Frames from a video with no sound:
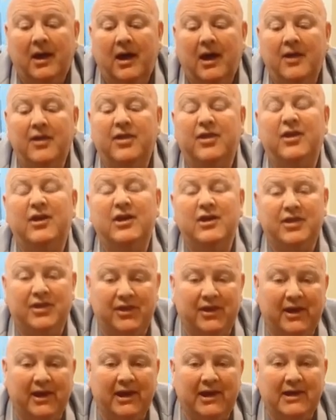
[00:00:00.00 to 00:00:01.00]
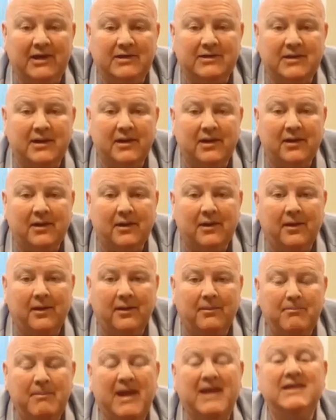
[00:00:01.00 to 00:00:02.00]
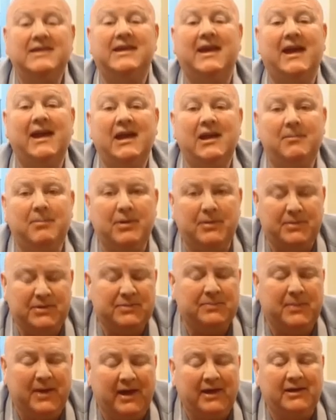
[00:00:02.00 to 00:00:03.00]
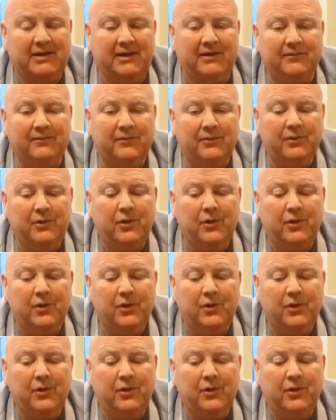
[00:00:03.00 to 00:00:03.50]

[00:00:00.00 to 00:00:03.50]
And third thing is, maintain a perspective.